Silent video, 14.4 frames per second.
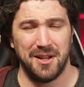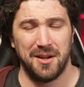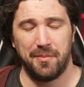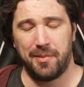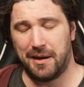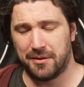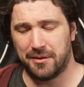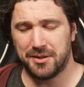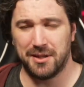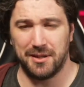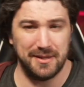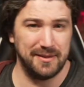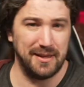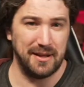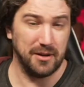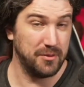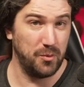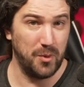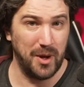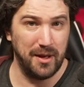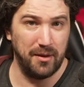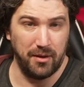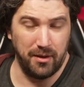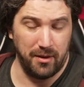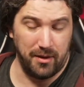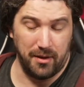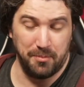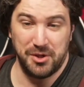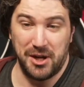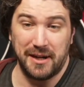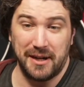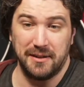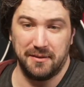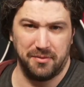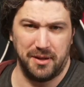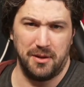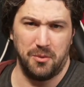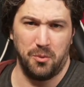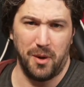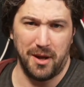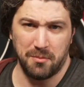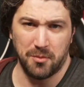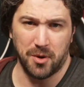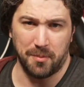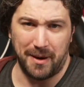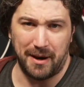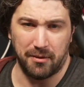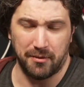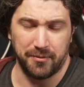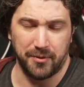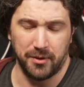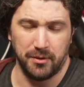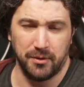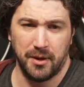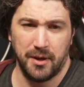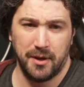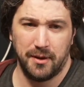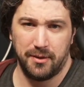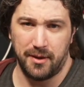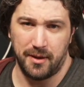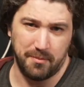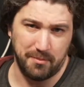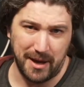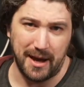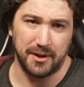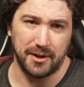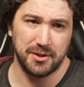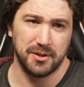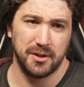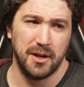PowerShell is like way objectively way more powerful than Bash.